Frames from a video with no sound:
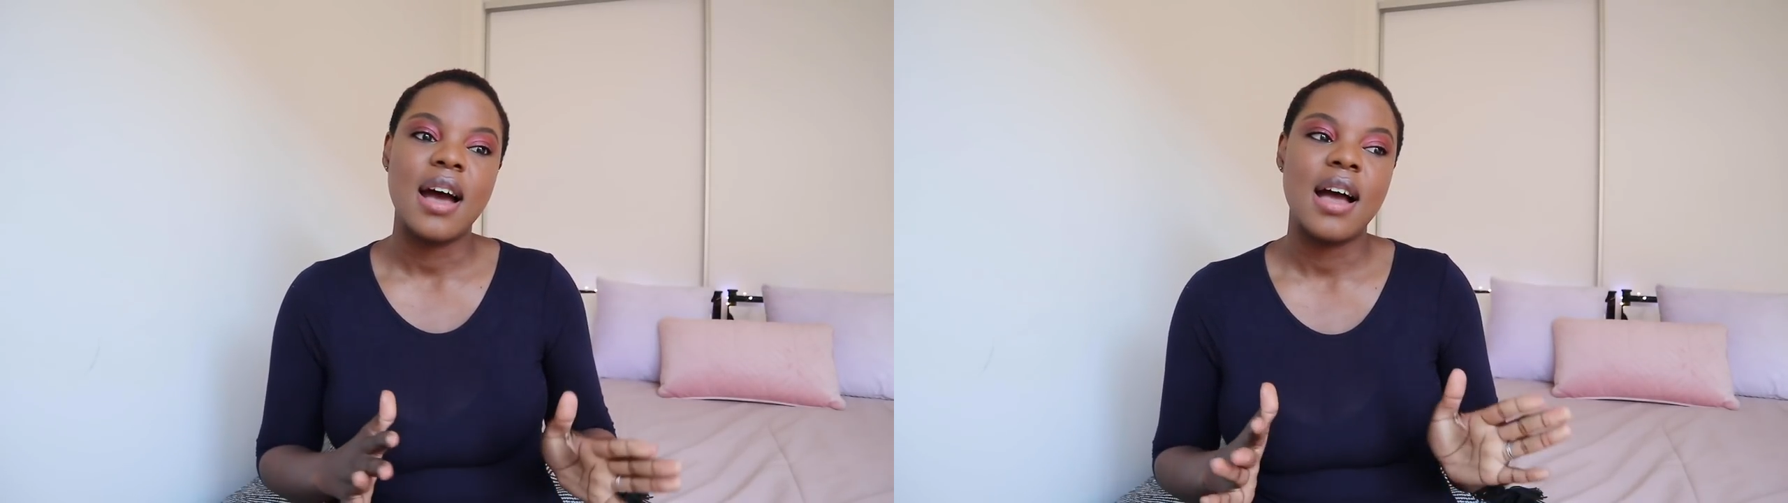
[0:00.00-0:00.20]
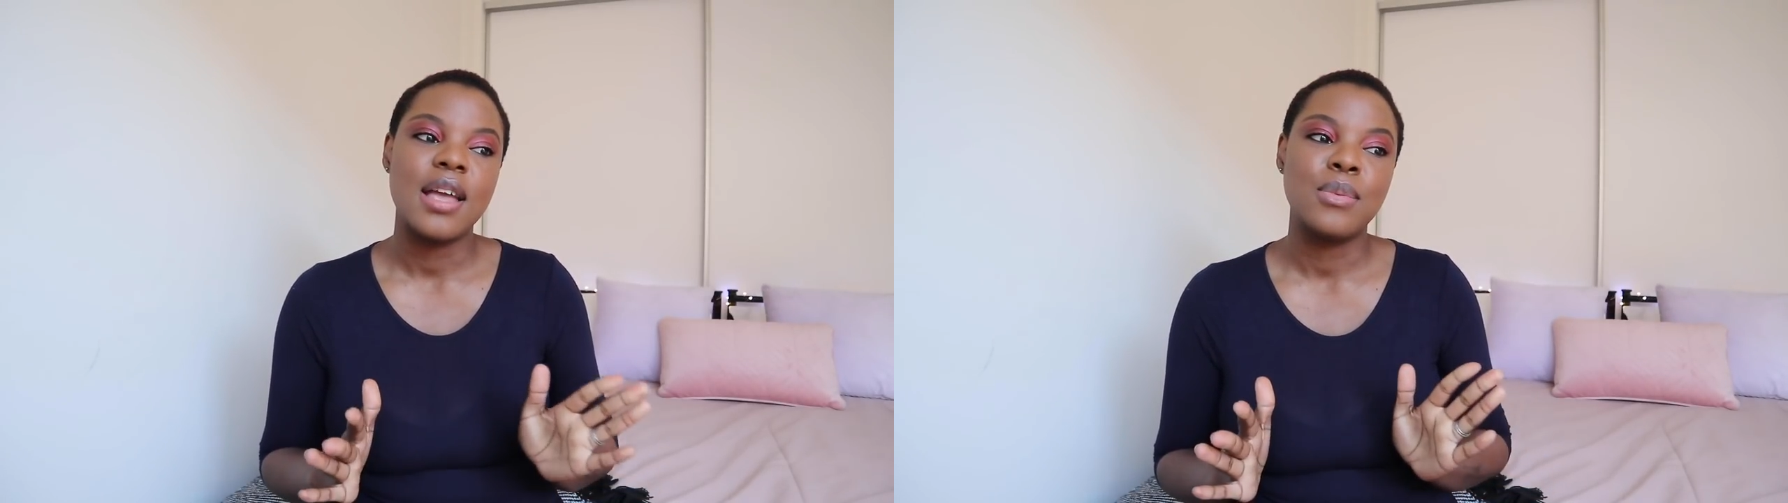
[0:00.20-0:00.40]

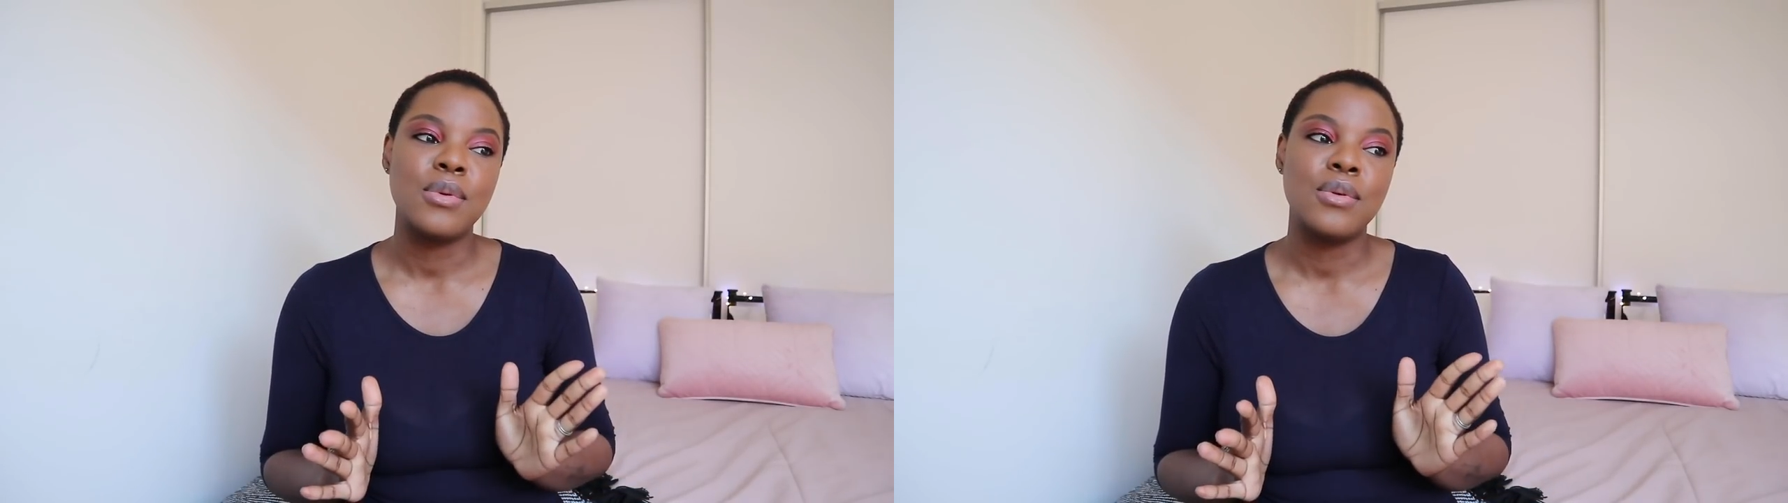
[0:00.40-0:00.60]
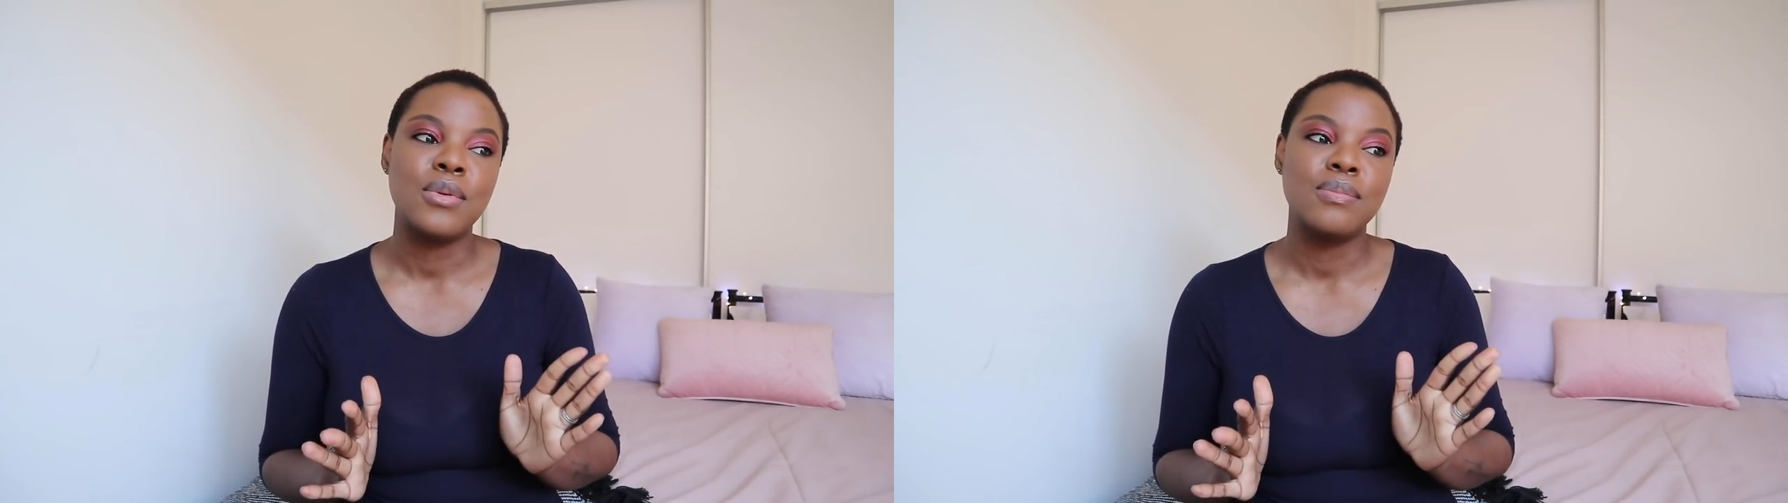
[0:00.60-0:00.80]
I
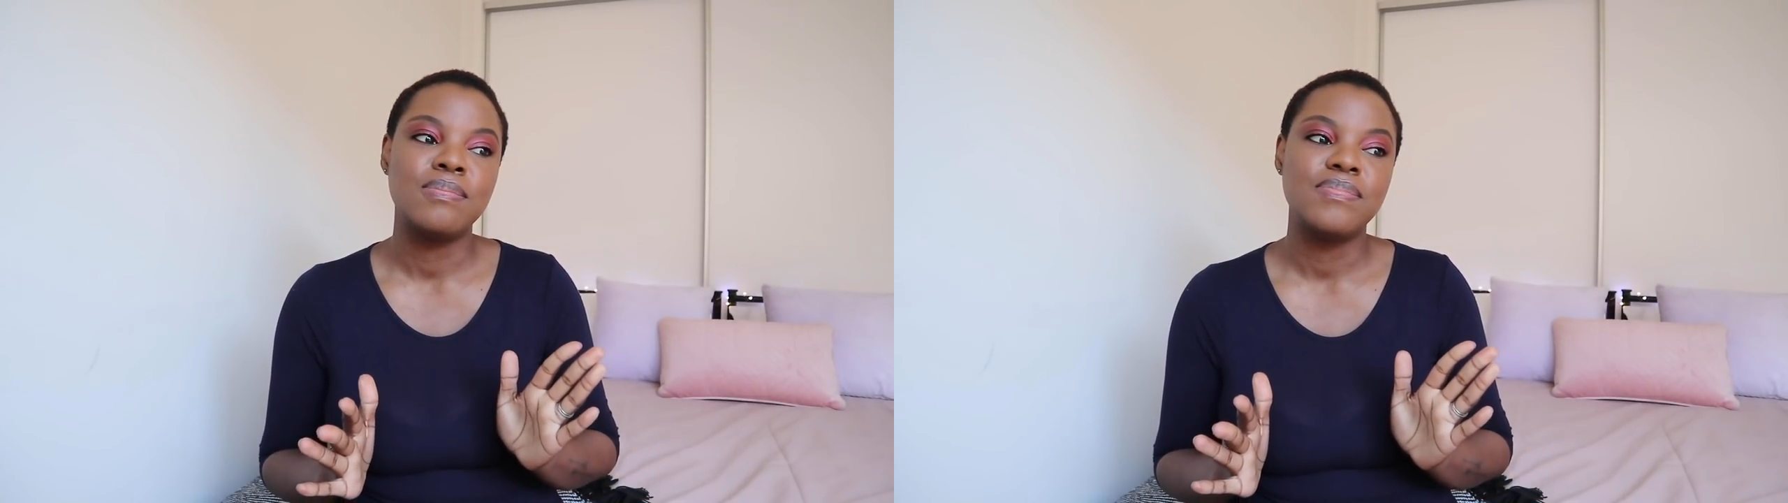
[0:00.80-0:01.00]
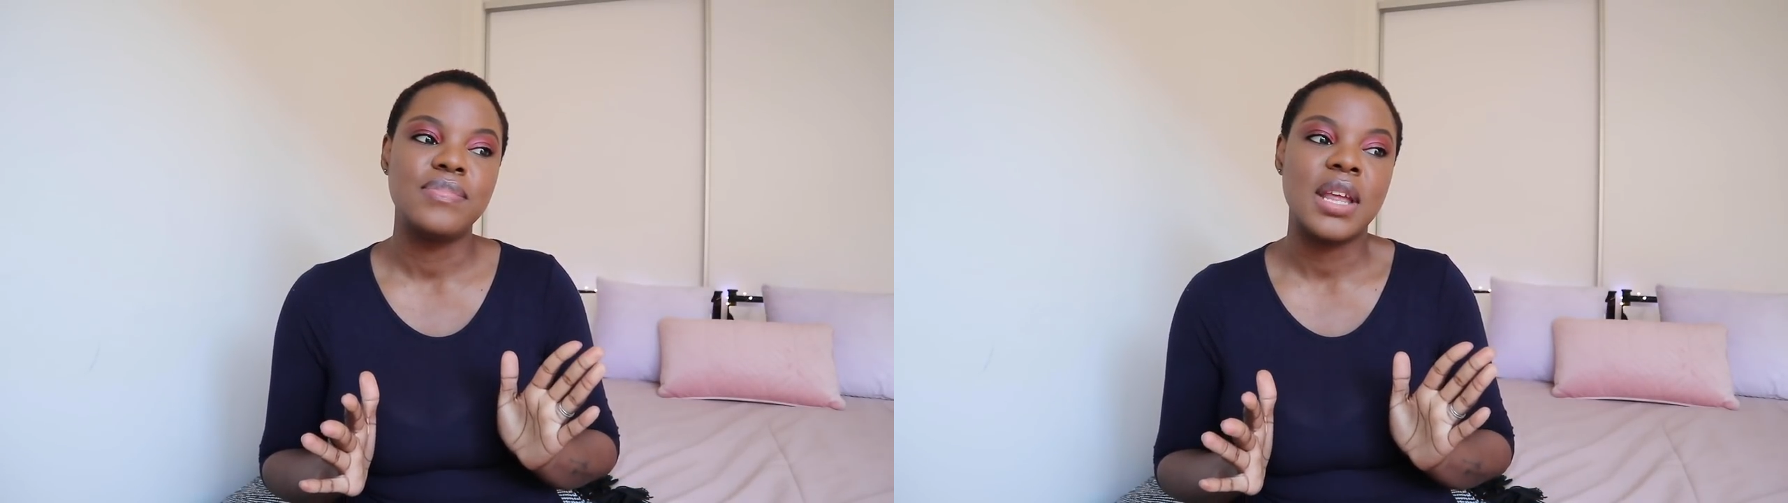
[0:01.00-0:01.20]
will,
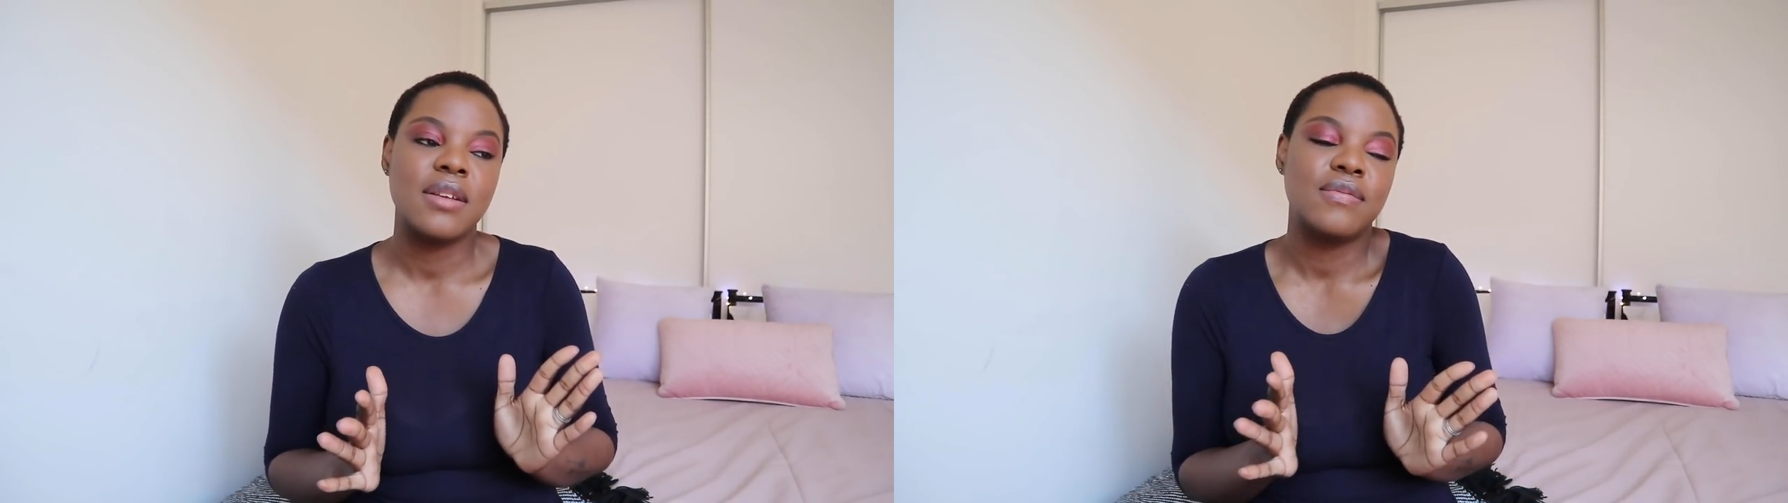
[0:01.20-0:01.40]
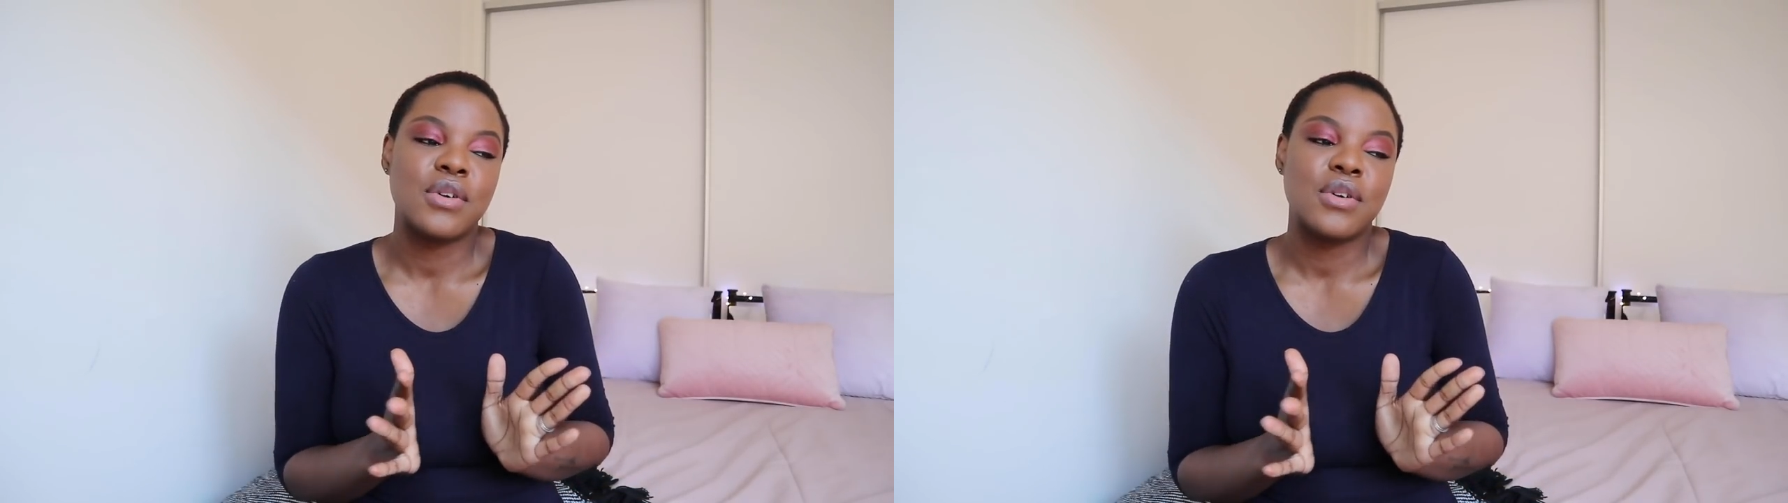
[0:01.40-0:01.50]
like,